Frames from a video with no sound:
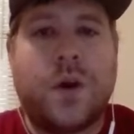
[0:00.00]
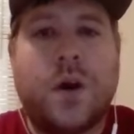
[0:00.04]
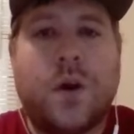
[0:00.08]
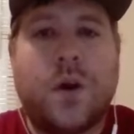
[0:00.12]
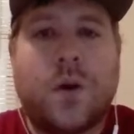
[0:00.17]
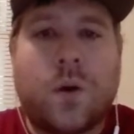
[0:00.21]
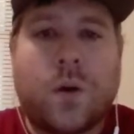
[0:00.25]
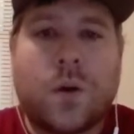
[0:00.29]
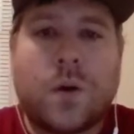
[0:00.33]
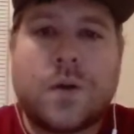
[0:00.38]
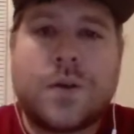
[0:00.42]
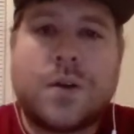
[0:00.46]

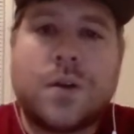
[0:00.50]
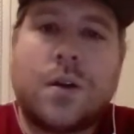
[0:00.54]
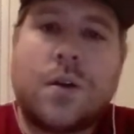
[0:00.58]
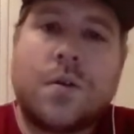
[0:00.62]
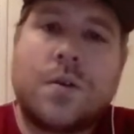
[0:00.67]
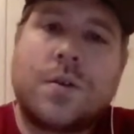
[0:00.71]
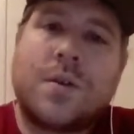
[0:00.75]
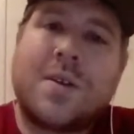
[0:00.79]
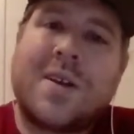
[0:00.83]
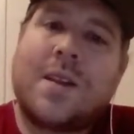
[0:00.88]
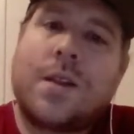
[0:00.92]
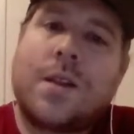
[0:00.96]
horse,
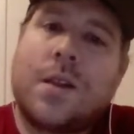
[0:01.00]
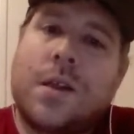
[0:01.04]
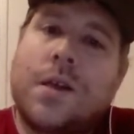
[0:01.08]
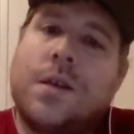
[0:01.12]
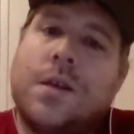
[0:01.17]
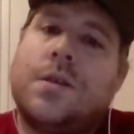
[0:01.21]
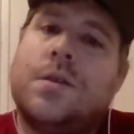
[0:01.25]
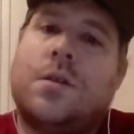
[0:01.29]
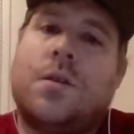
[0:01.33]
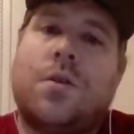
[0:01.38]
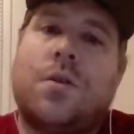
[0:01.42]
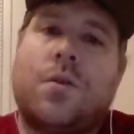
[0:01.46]
it's at
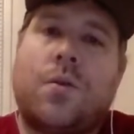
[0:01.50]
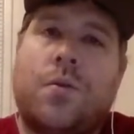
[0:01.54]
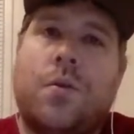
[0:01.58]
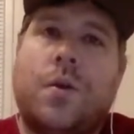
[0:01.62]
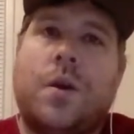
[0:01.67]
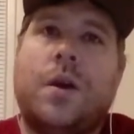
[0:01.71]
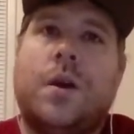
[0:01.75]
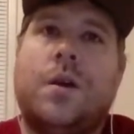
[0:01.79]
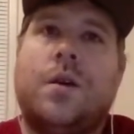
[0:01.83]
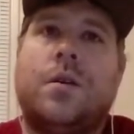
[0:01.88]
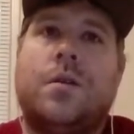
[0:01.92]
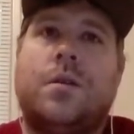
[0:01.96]
least
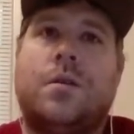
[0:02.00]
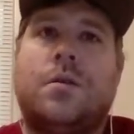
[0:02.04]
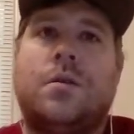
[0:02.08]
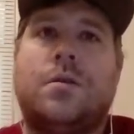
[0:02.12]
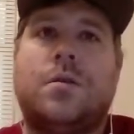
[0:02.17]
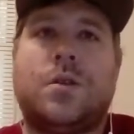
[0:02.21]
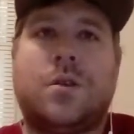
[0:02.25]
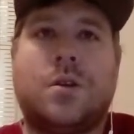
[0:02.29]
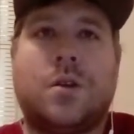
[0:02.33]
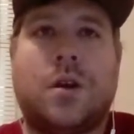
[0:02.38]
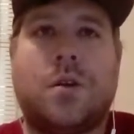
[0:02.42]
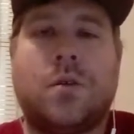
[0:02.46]
3
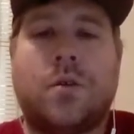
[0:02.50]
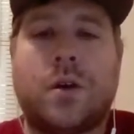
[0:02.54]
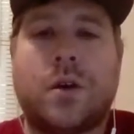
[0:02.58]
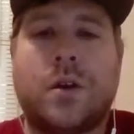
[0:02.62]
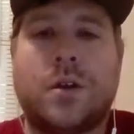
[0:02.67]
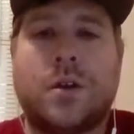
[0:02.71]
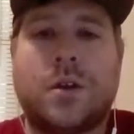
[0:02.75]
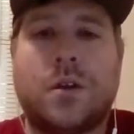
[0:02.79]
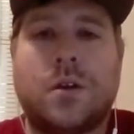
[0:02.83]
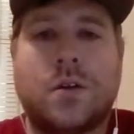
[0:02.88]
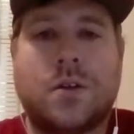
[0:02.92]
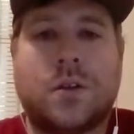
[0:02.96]

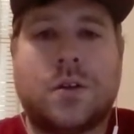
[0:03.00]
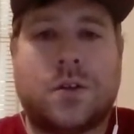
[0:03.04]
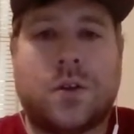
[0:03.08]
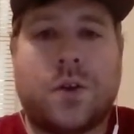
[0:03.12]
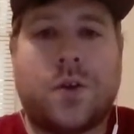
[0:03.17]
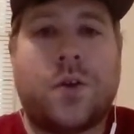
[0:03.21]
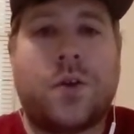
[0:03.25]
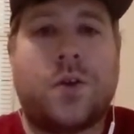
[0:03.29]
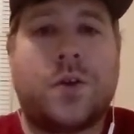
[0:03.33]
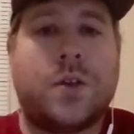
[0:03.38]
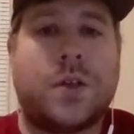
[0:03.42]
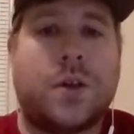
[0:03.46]
generation, or it's the
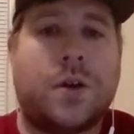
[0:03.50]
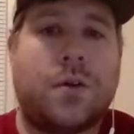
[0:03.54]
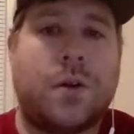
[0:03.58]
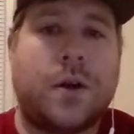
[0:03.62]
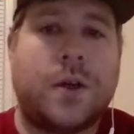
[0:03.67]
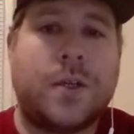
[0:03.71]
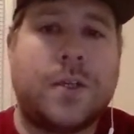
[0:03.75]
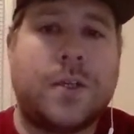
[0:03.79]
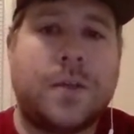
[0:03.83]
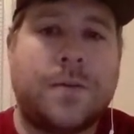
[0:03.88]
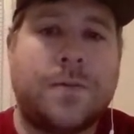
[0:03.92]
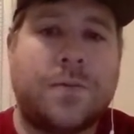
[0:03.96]
3rd
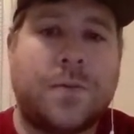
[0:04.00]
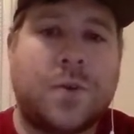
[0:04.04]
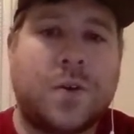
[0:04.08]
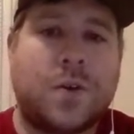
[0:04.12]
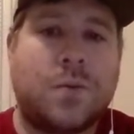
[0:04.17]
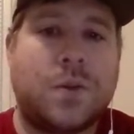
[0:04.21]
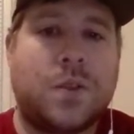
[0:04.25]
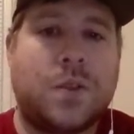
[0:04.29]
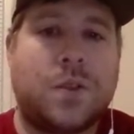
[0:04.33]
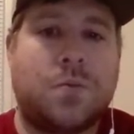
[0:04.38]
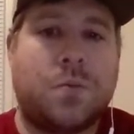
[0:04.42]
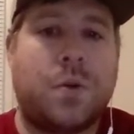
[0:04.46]
generation, which
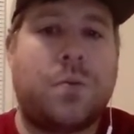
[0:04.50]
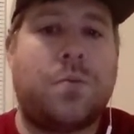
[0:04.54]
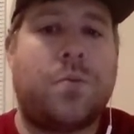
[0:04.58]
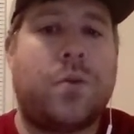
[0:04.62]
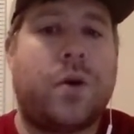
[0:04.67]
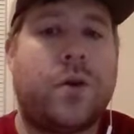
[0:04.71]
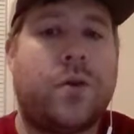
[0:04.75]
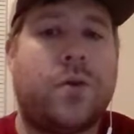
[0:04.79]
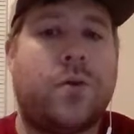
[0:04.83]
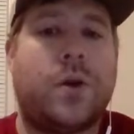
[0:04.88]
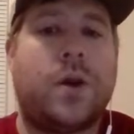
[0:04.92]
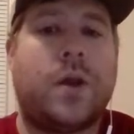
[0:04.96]
means it's been
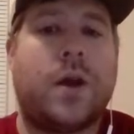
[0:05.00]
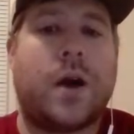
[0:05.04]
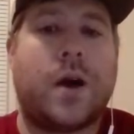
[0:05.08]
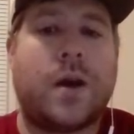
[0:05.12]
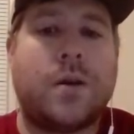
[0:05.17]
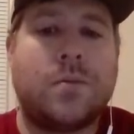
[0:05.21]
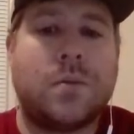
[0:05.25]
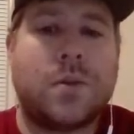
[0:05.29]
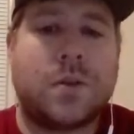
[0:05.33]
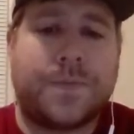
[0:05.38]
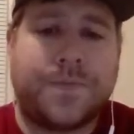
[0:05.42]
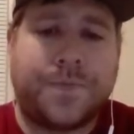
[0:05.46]
bred 3
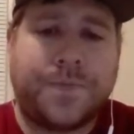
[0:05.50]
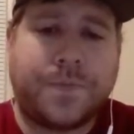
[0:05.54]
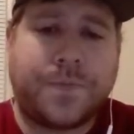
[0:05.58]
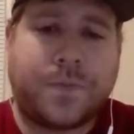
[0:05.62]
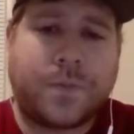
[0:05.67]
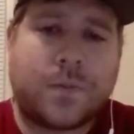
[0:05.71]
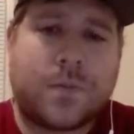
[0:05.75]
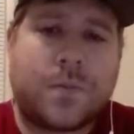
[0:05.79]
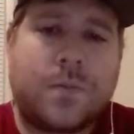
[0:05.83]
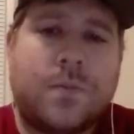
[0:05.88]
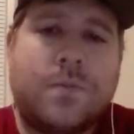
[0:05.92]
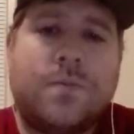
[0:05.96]
times.
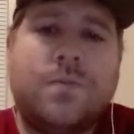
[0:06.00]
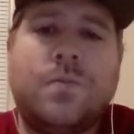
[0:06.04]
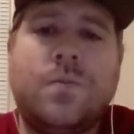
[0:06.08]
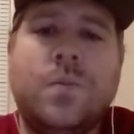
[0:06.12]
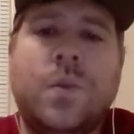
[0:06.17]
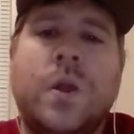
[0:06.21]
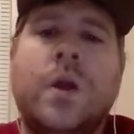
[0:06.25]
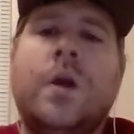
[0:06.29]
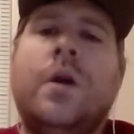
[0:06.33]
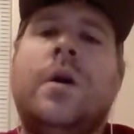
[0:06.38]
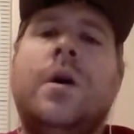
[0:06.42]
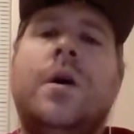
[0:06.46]

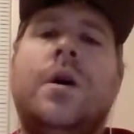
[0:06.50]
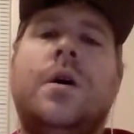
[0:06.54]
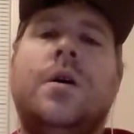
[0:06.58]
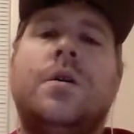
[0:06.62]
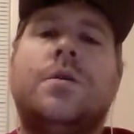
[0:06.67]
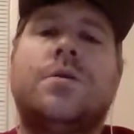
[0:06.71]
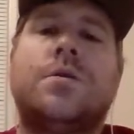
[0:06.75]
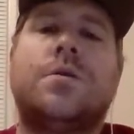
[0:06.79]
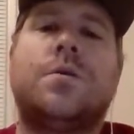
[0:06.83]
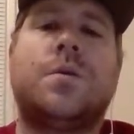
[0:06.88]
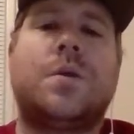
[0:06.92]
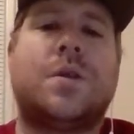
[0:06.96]

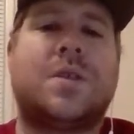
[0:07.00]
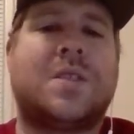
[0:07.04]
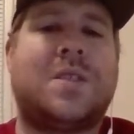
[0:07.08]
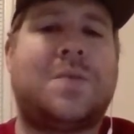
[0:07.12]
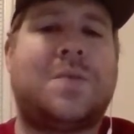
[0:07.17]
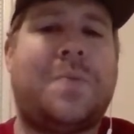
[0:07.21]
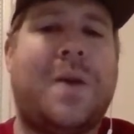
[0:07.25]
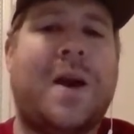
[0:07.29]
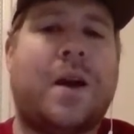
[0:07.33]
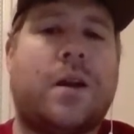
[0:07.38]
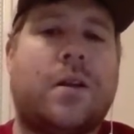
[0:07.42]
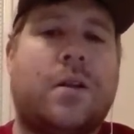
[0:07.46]
So you would
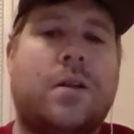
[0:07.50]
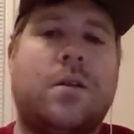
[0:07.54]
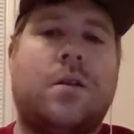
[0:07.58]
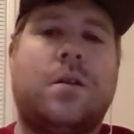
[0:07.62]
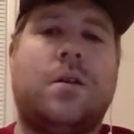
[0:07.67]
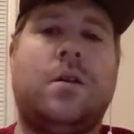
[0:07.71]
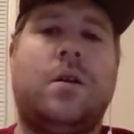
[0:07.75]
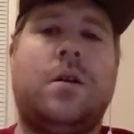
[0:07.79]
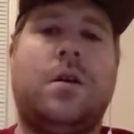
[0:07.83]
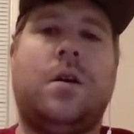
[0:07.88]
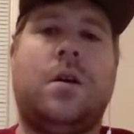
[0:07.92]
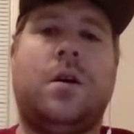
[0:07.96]
expect,
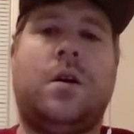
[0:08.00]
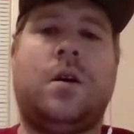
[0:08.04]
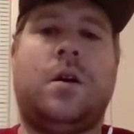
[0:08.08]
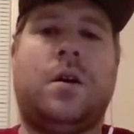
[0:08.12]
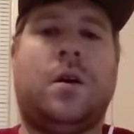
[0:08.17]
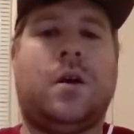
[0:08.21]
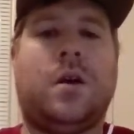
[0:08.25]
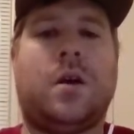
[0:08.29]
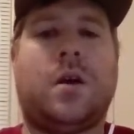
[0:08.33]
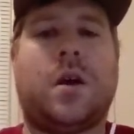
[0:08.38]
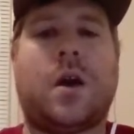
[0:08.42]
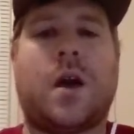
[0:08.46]

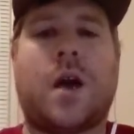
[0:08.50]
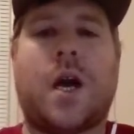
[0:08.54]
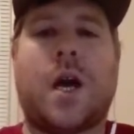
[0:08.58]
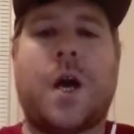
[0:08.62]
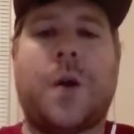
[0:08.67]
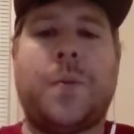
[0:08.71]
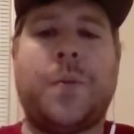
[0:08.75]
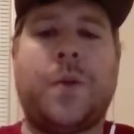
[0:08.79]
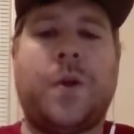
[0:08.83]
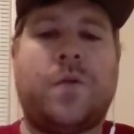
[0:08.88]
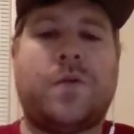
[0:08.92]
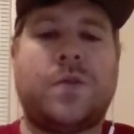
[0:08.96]

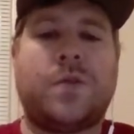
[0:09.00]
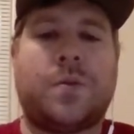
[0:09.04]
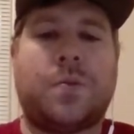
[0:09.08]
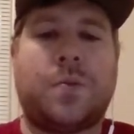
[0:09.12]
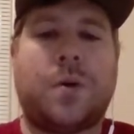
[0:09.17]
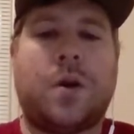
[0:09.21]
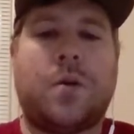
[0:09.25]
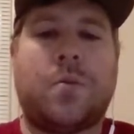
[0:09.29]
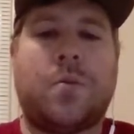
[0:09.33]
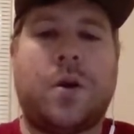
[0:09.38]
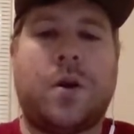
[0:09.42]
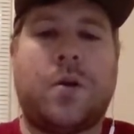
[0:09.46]
if it's a
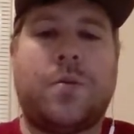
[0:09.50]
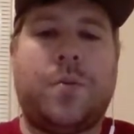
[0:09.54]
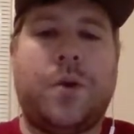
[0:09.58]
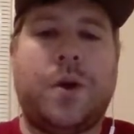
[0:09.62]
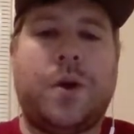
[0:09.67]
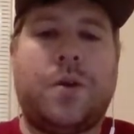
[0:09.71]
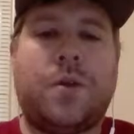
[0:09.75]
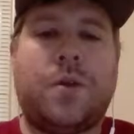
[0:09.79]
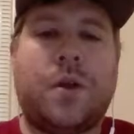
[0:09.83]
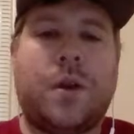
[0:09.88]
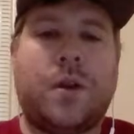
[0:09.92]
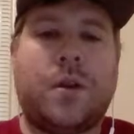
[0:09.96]
purebred
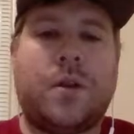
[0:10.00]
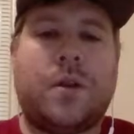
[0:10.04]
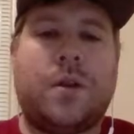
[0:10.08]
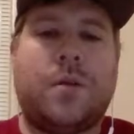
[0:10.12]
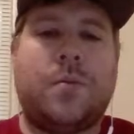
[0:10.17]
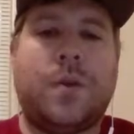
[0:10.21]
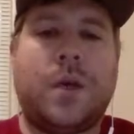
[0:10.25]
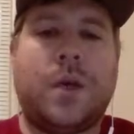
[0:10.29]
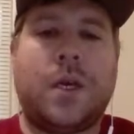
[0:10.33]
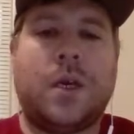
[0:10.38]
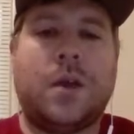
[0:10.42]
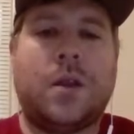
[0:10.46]
Buterin, to
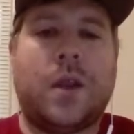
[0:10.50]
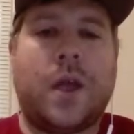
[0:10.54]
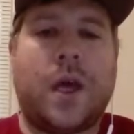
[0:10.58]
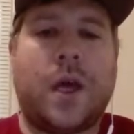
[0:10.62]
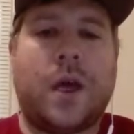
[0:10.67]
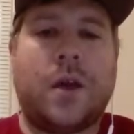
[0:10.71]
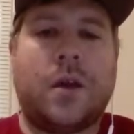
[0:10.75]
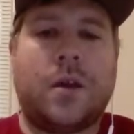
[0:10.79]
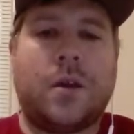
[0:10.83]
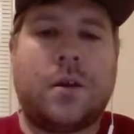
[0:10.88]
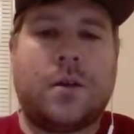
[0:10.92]
be in that